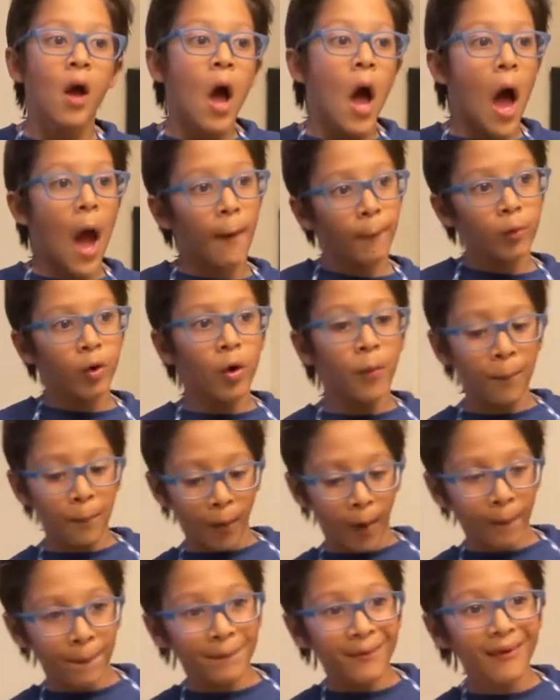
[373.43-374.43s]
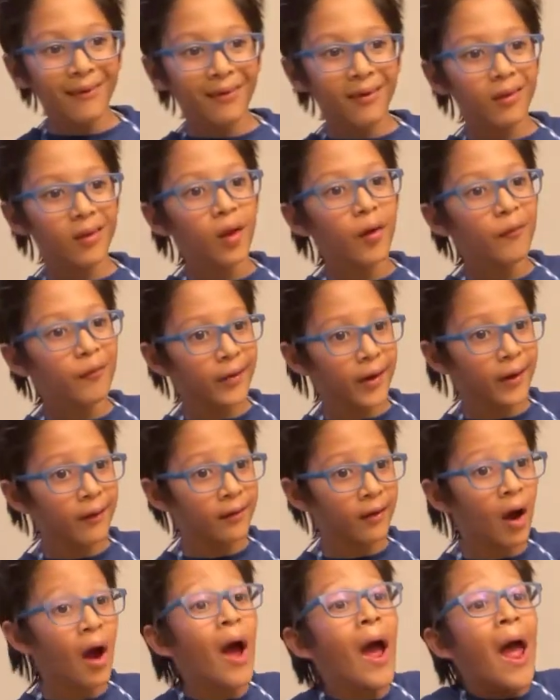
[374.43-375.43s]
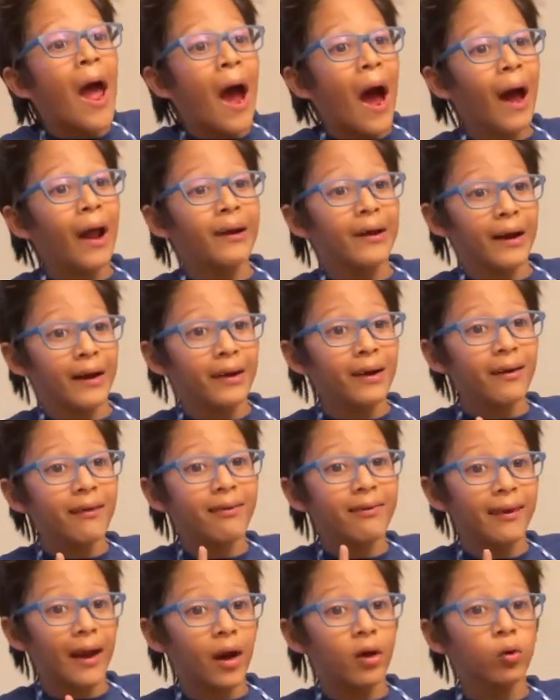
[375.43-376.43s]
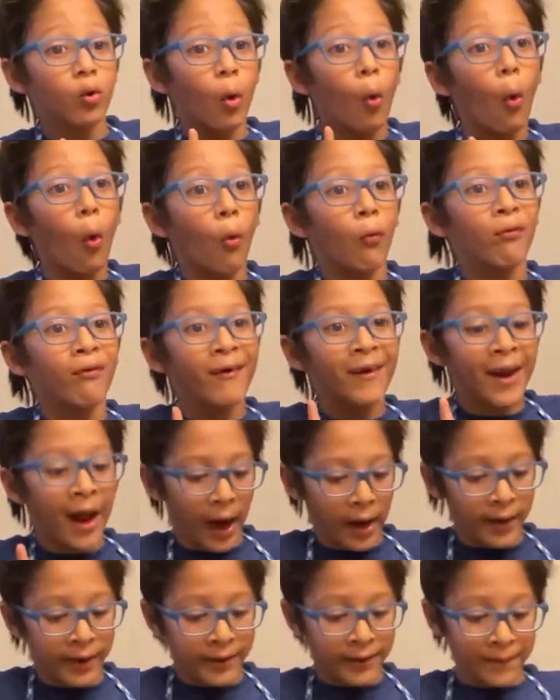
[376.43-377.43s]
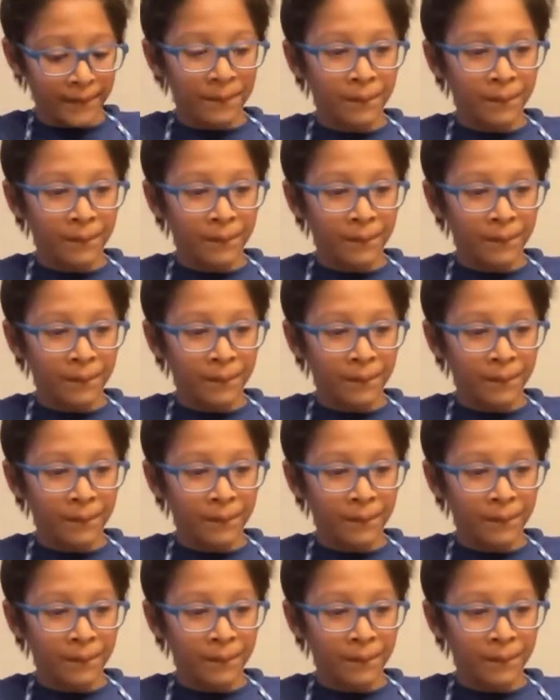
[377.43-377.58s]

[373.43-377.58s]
I'm going to pop this in the freezer and let it set overnight.